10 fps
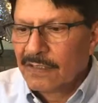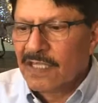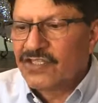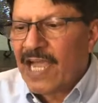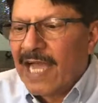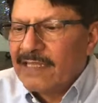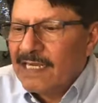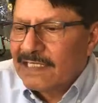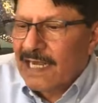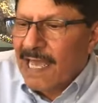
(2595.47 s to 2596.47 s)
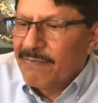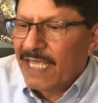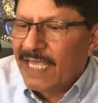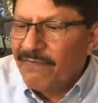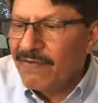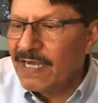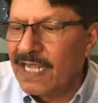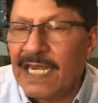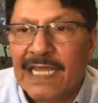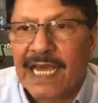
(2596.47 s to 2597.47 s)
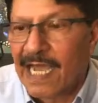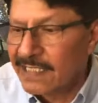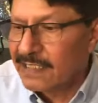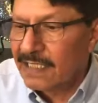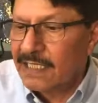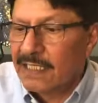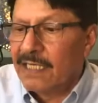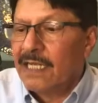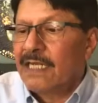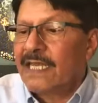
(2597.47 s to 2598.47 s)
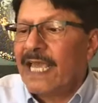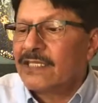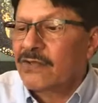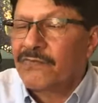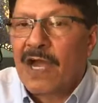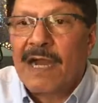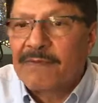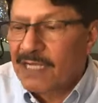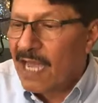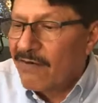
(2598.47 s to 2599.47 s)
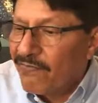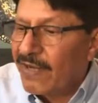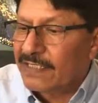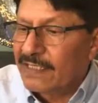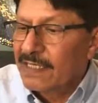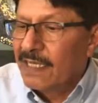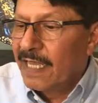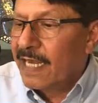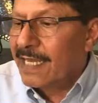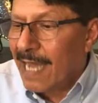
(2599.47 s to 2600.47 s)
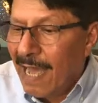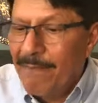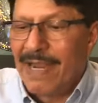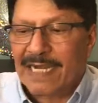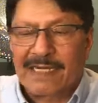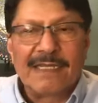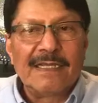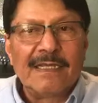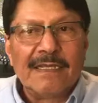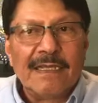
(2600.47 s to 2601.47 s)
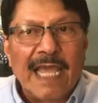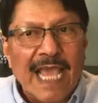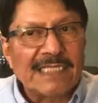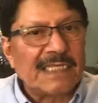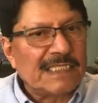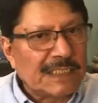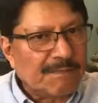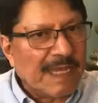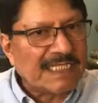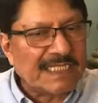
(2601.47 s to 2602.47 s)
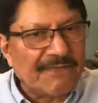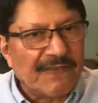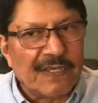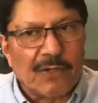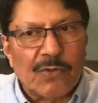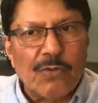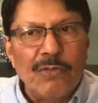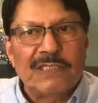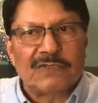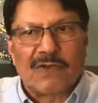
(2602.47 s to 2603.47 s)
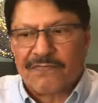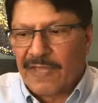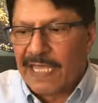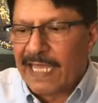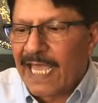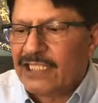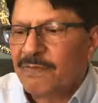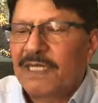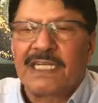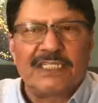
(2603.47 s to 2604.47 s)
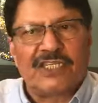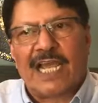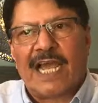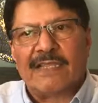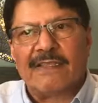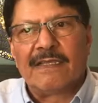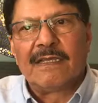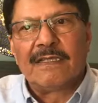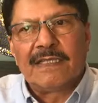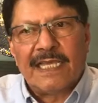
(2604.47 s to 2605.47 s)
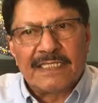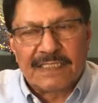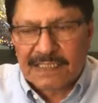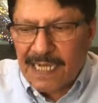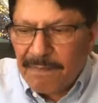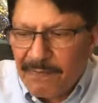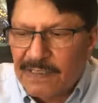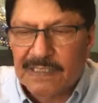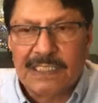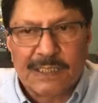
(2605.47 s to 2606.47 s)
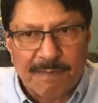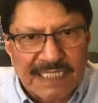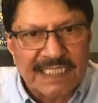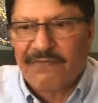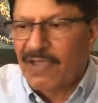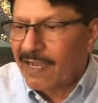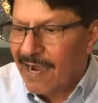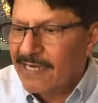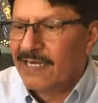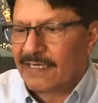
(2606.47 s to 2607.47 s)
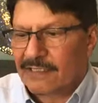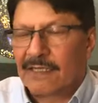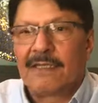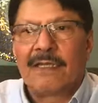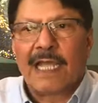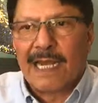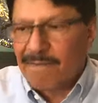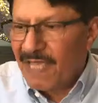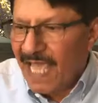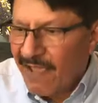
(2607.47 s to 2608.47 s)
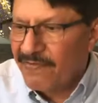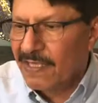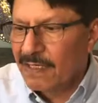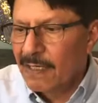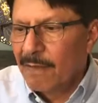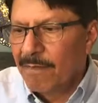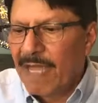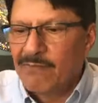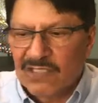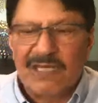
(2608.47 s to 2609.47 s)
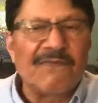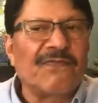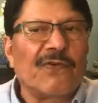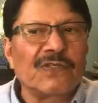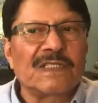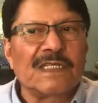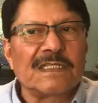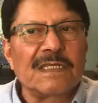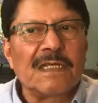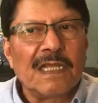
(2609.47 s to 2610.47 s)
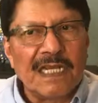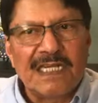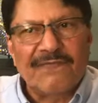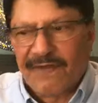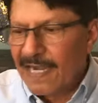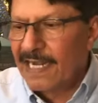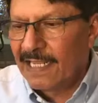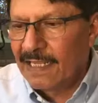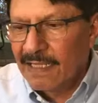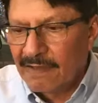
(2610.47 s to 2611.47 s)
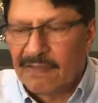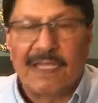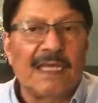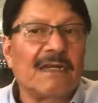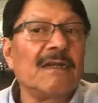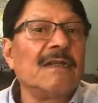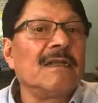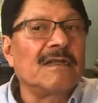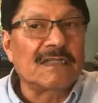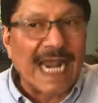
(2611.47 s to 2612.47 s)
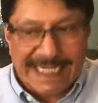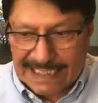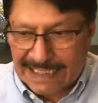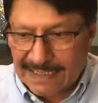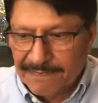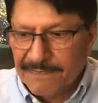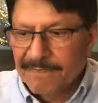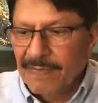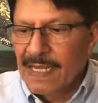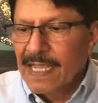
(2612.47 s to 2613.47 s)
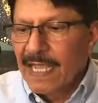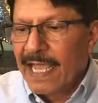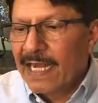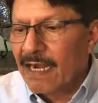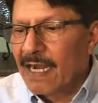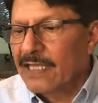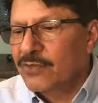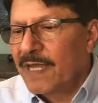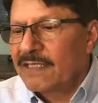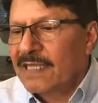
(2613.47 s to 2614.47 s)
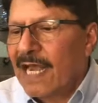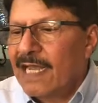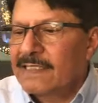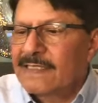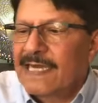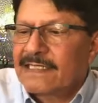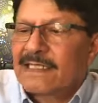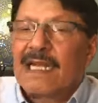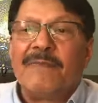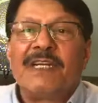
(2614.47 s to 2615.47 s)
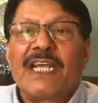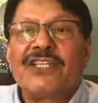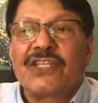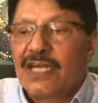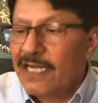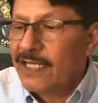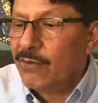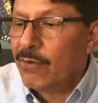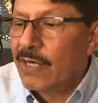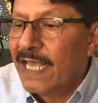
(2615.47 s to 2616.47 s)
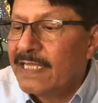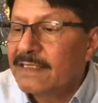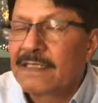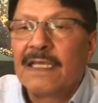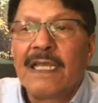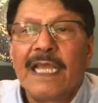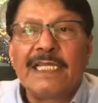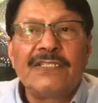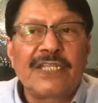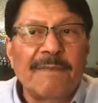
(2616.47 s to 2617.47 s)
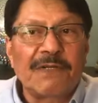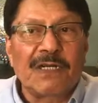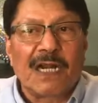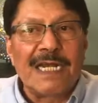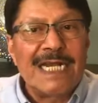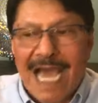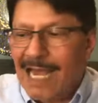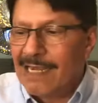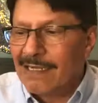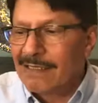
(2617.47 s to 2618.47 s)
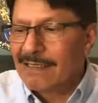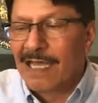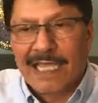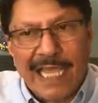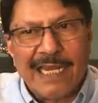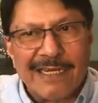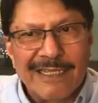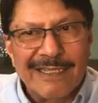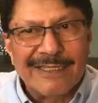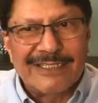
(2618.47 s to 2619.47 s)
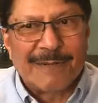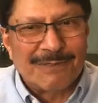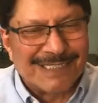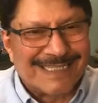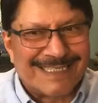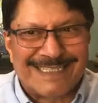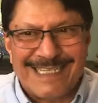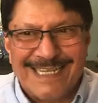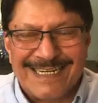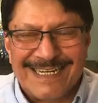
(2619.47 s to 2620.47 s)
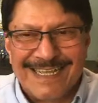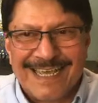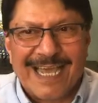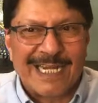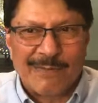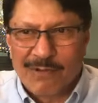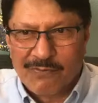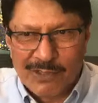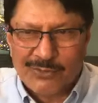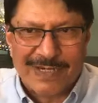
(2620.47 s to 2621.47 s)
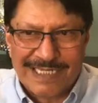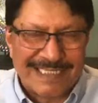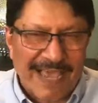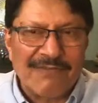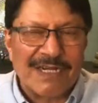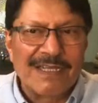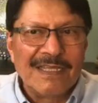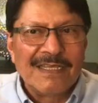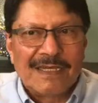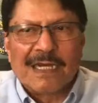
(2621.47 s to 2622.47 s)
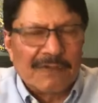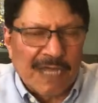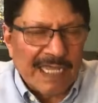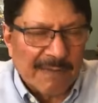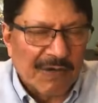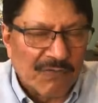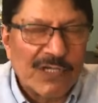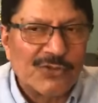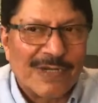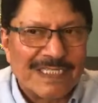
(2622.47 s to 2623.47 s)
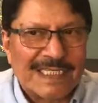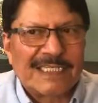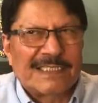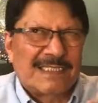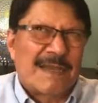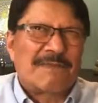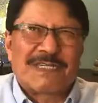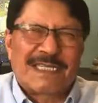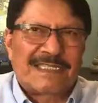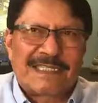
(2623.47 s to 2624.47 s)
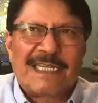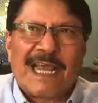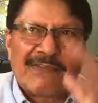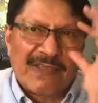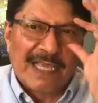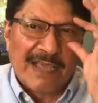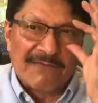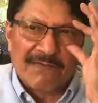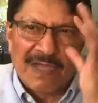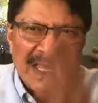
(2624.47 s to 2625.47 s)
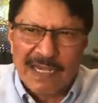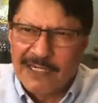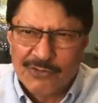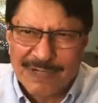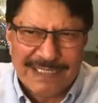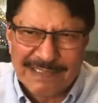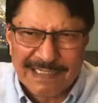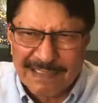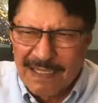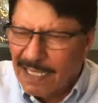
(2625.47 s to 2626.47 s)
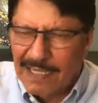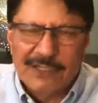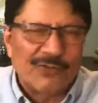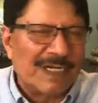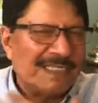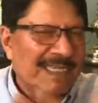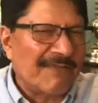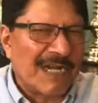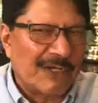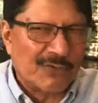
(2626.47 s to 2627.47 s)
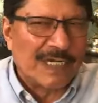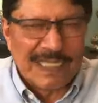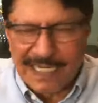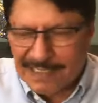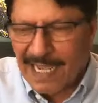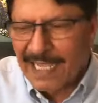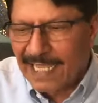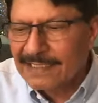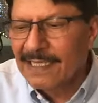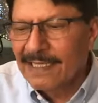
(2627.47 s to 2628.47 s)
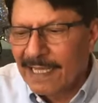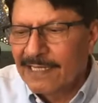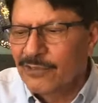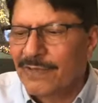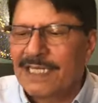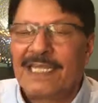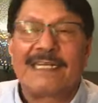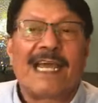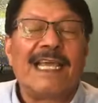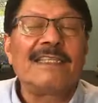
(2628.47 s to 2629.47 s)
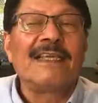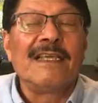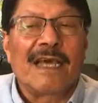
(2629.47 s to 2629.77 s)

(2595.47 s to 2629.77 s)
The jihad in Islam, even in case of armed conflict and combat, has specific rules of engagement in jihad. It's a specific conduct and behavior by Muslim forces in defending their rights. And Allah subhanahu wa ta'ala sets the limitation and He ordains in chapter An-Nahl, again, chapter 16, ayah number 127, and ayah number 126. Chapter 16, I think, have 126, 127 or 28 ayat, 128 ayat.